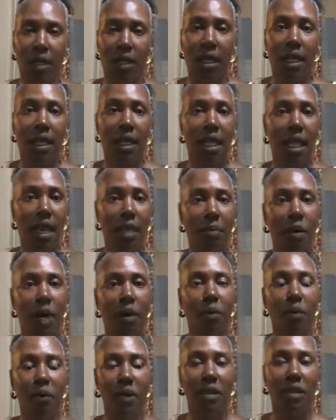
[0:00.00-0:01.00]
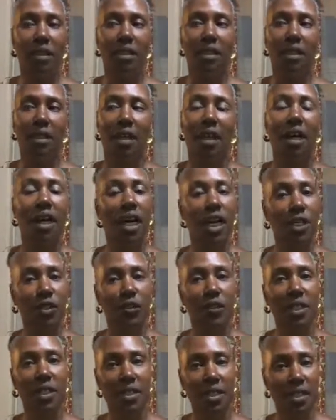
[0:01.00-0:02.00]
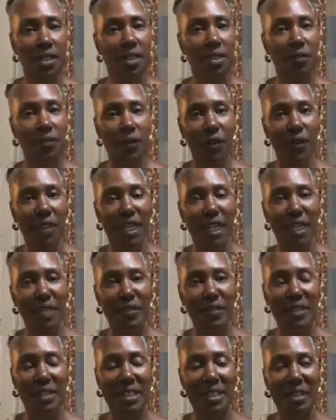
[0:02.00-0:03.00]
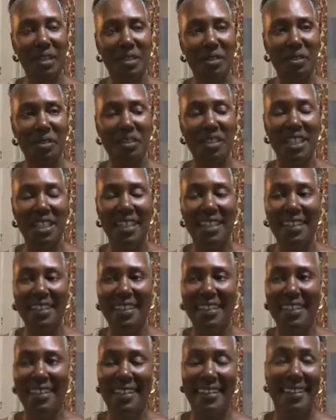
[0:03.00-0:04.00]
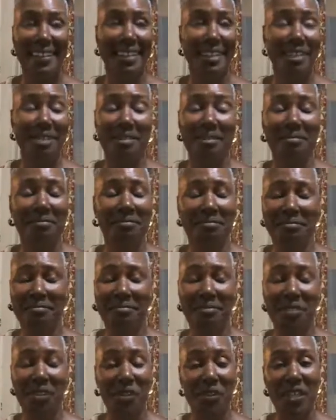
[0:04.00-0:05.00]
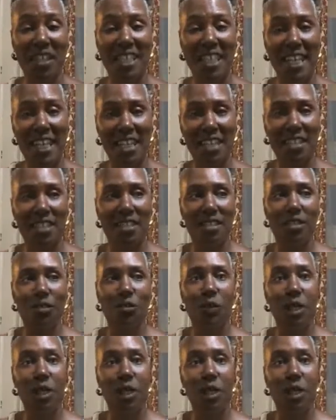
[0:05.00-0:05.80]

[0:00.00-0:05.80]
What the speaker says: can come up with $164,000 in 30 days.